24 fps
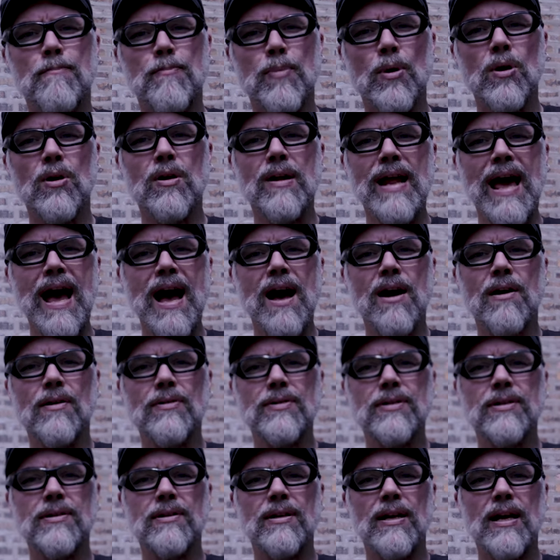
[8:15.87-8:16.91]
burn
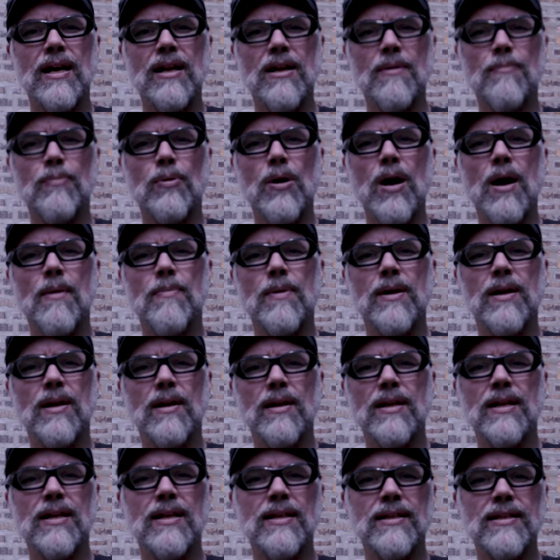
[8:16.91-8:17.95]
out in
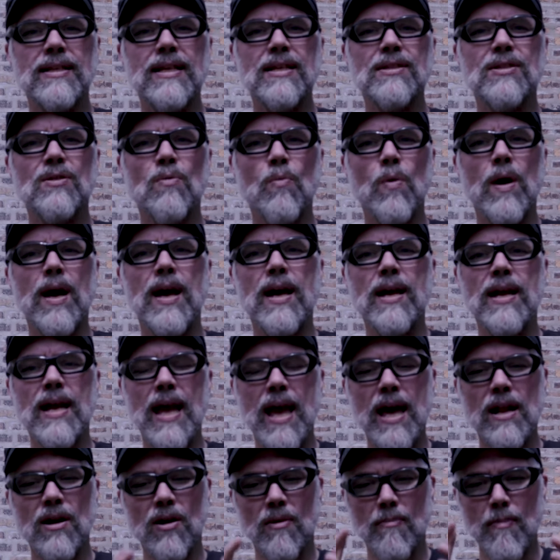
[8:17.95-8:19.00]
a decent way
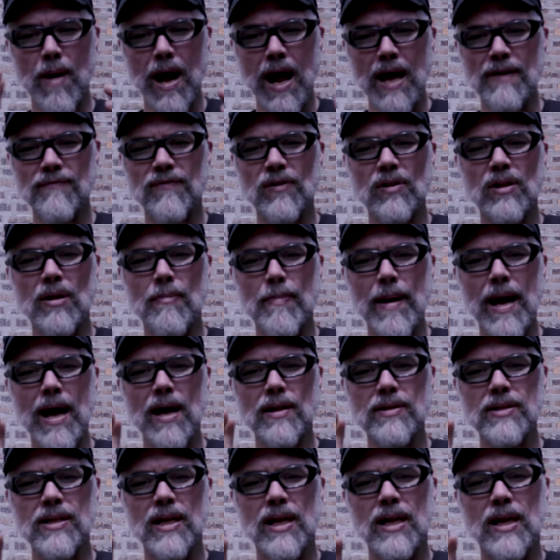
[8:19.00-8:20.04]
and are mindful
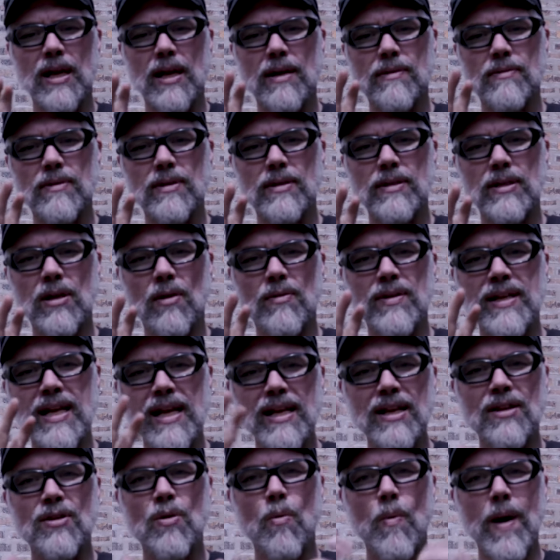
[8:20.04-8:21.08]
about,
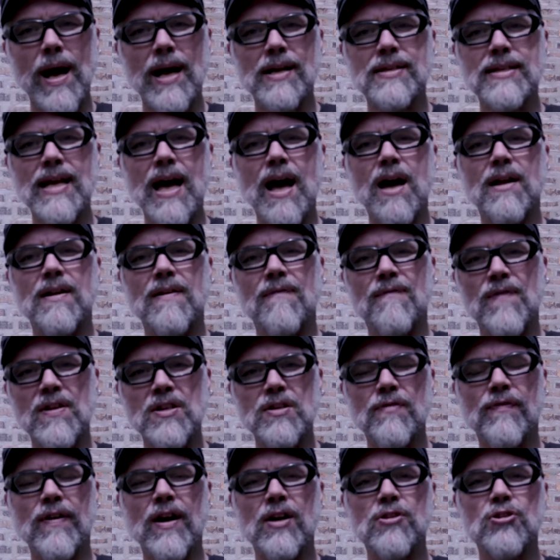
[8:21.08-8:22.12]
getting the wax out and
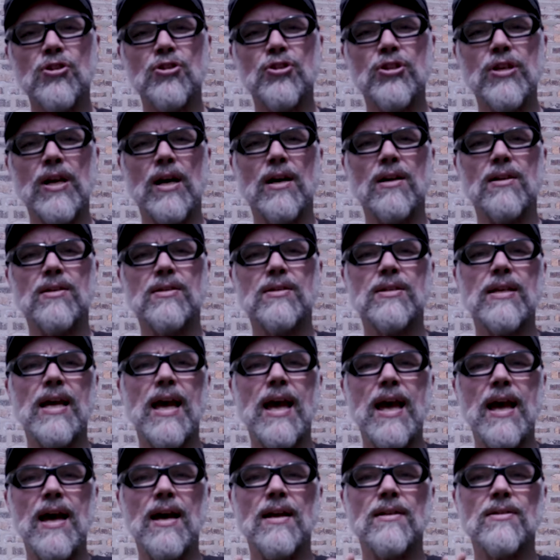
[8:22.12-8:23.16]
vitrifying your shells,
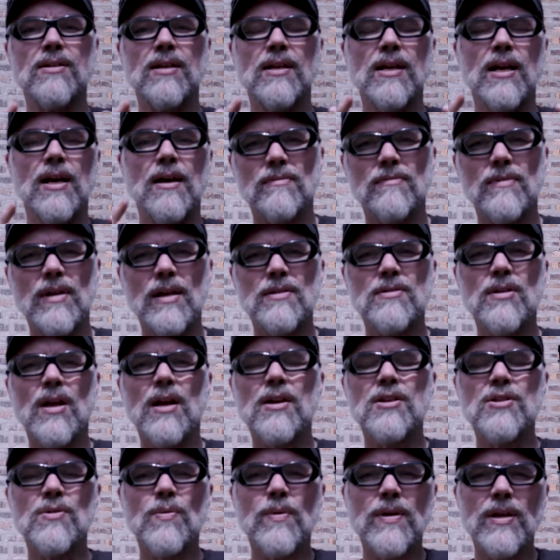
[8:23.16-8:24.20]
and as
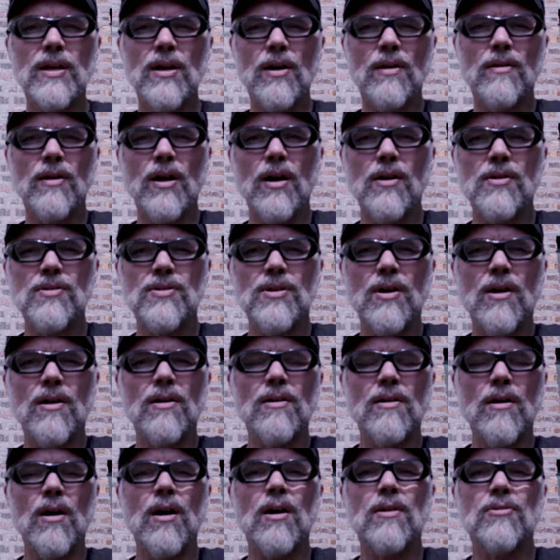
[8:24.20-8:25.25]
long as
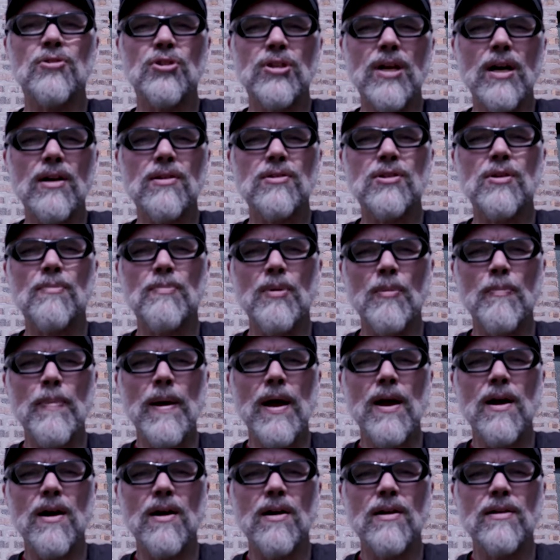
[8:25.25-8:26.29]
our shells are
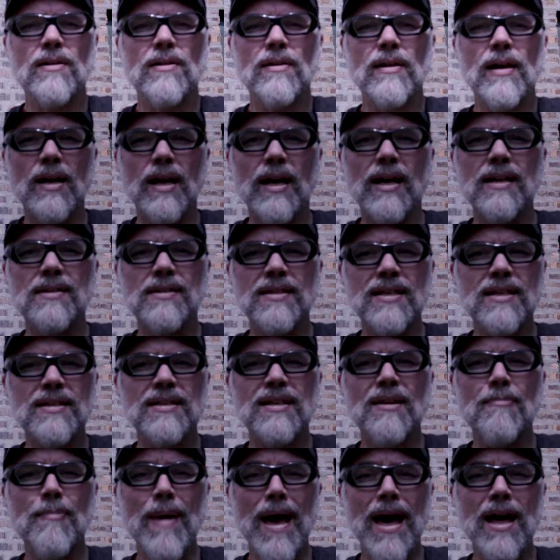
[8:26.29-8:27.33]
prepared in a
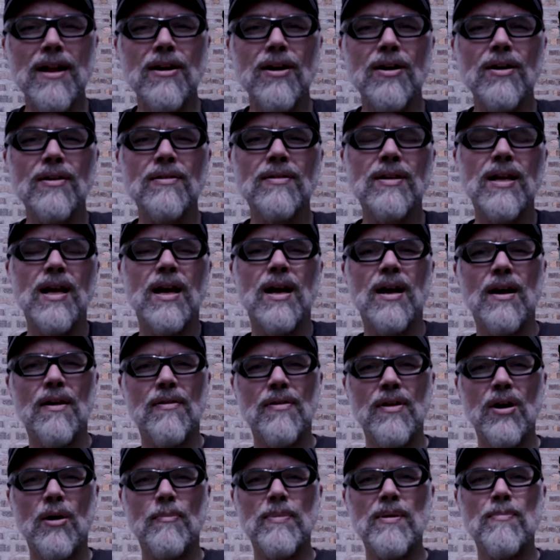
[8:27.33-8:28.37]
consistent manner,
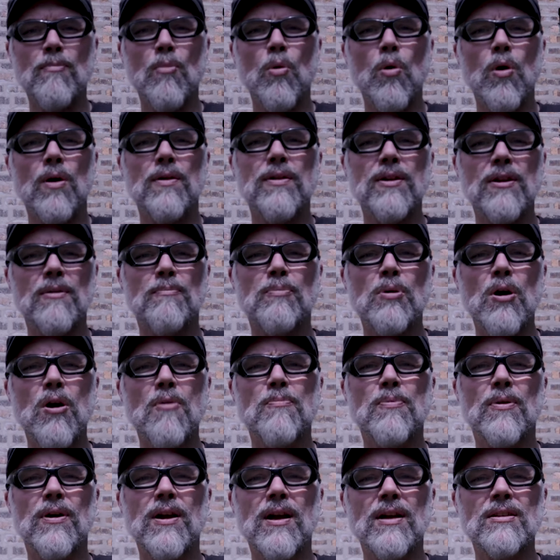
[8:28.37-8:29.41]
they'll be more than
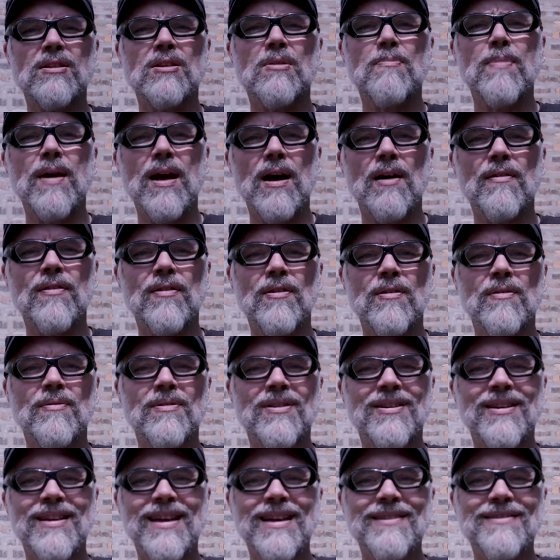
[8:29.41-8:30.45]
appropriate to be able
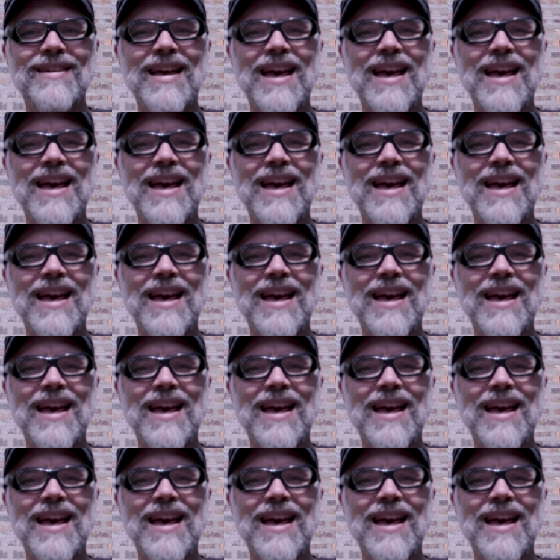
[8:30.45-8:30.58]
to